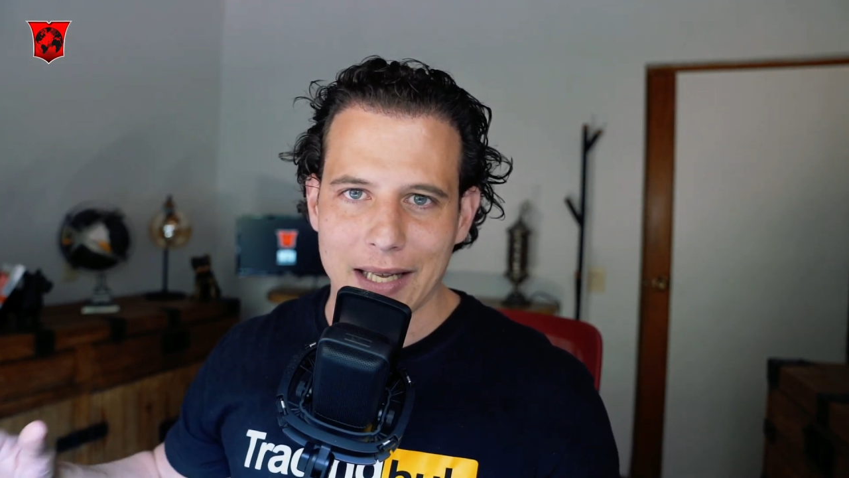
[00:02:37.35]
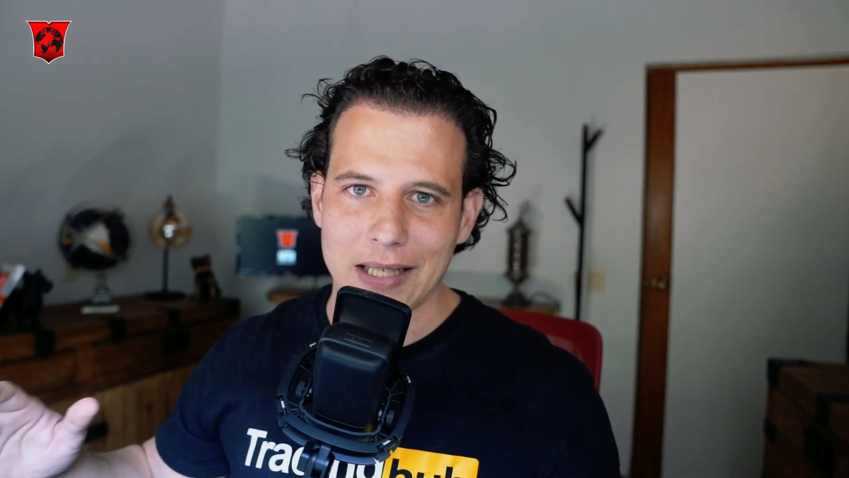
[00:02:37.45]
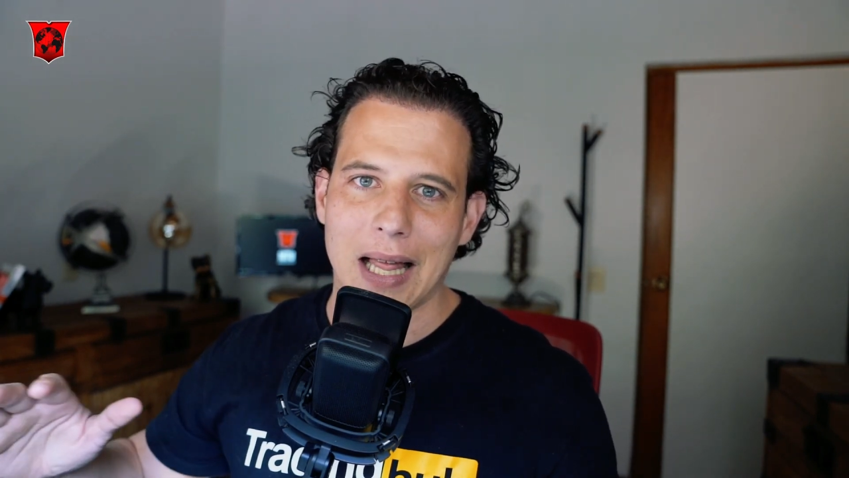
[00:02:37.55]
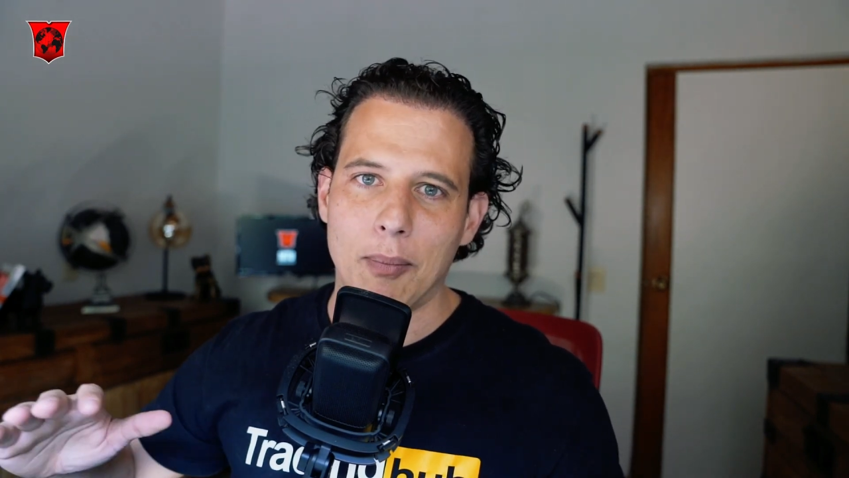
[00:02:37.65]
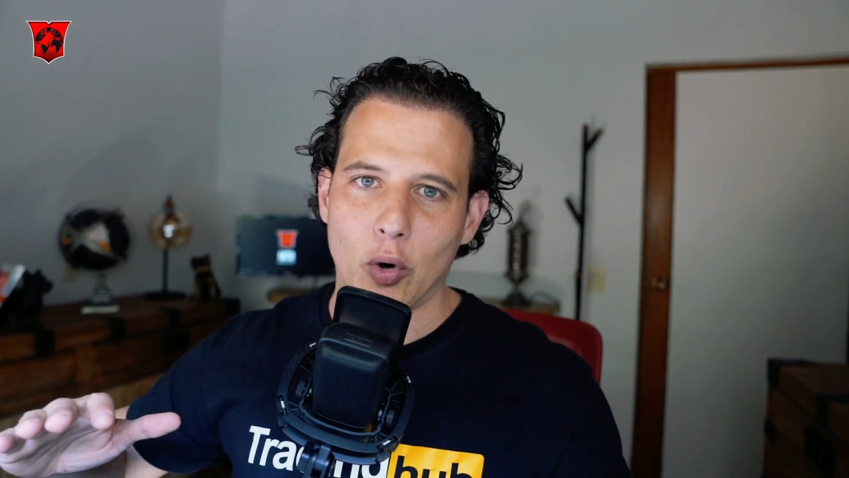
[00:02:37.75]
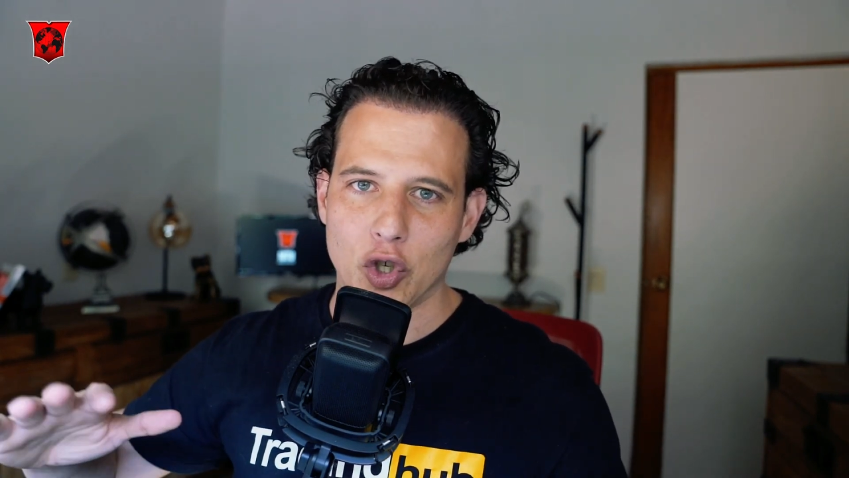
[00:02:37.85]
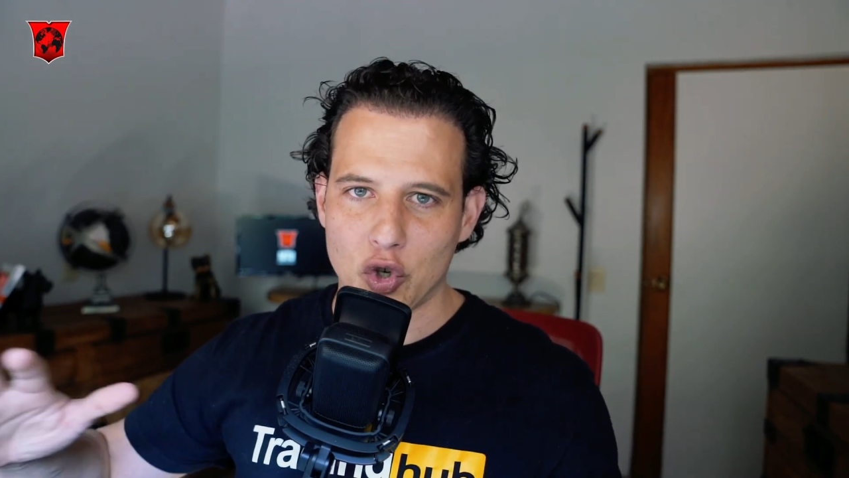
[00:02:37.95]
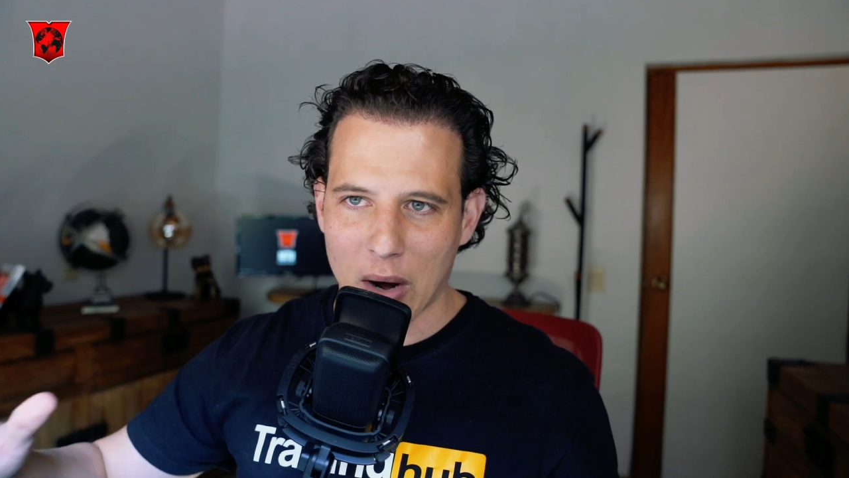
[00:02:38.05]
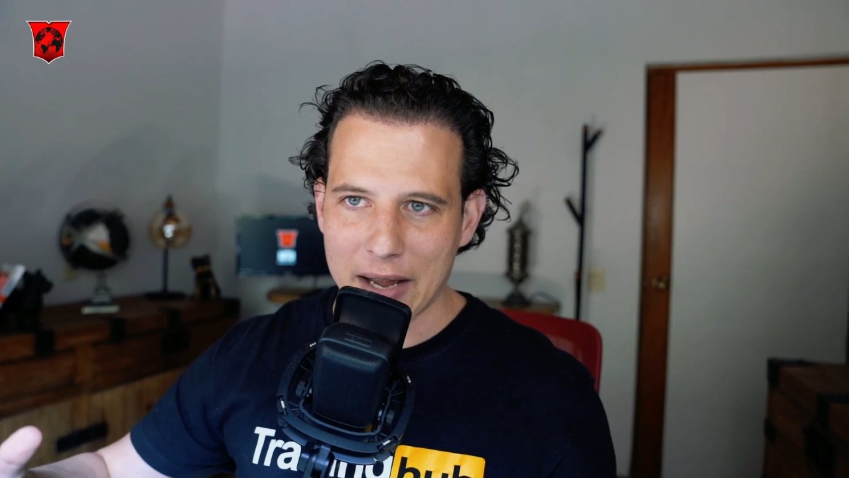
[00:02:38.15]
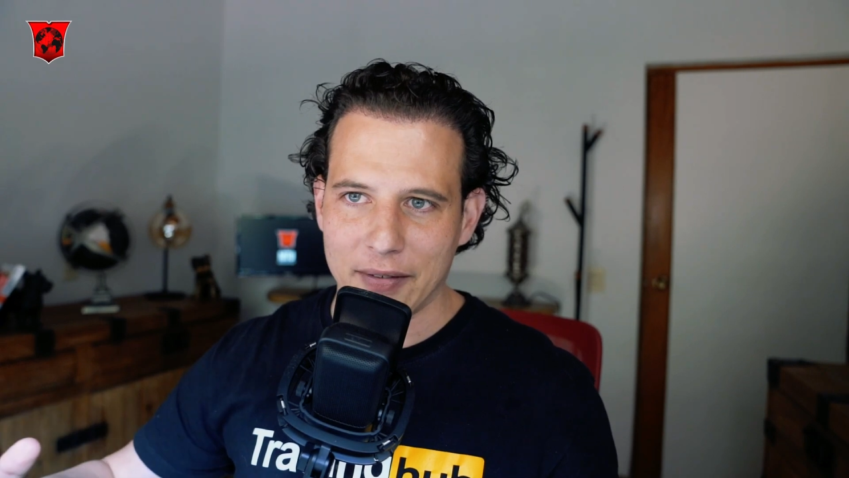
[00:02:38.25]
and a lot more
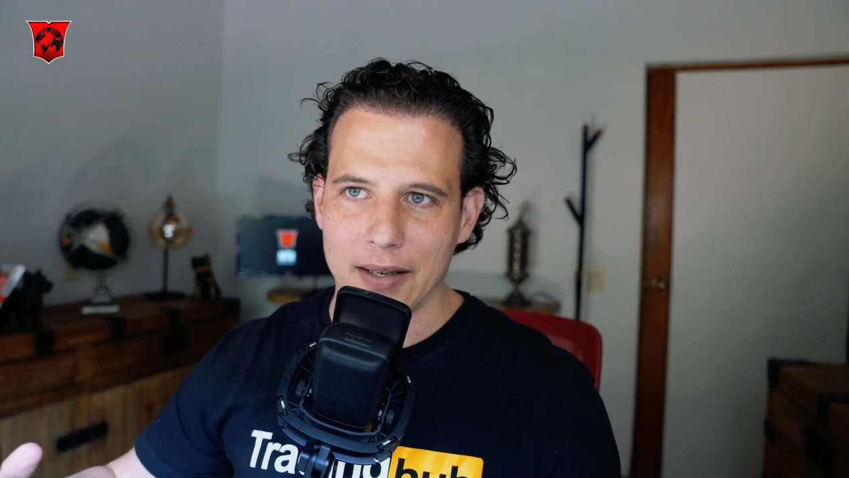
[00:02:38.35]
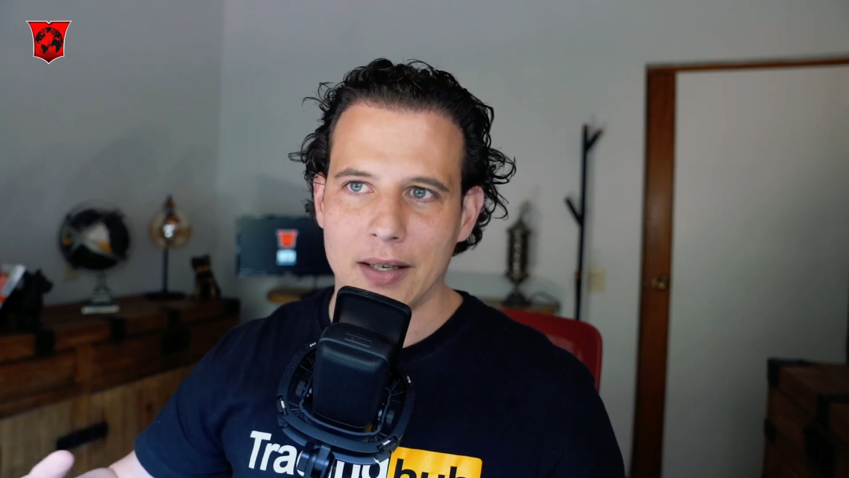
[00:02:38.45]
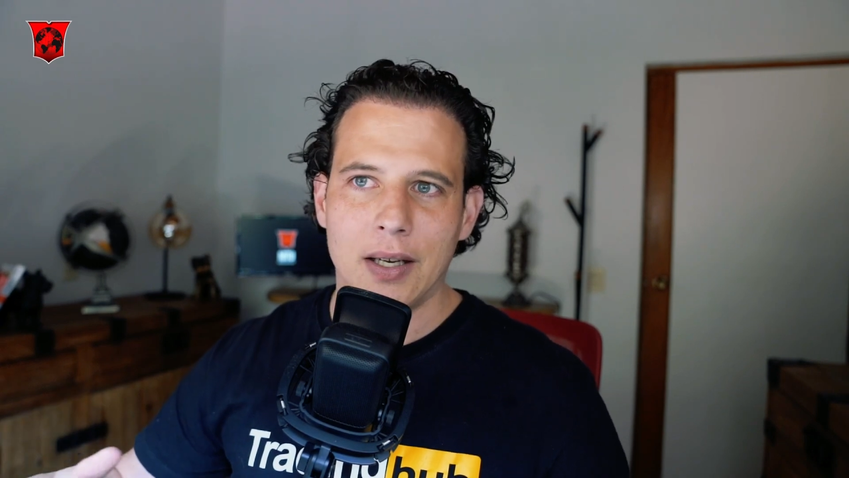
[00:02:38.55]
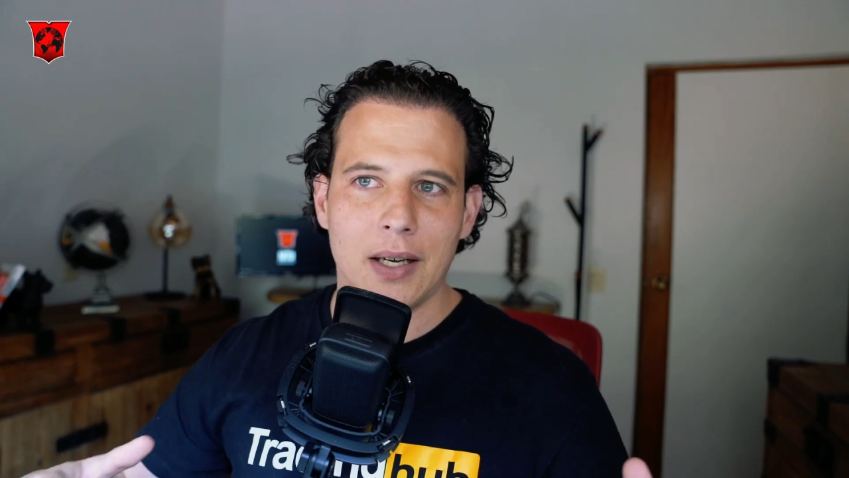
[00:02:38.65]
driving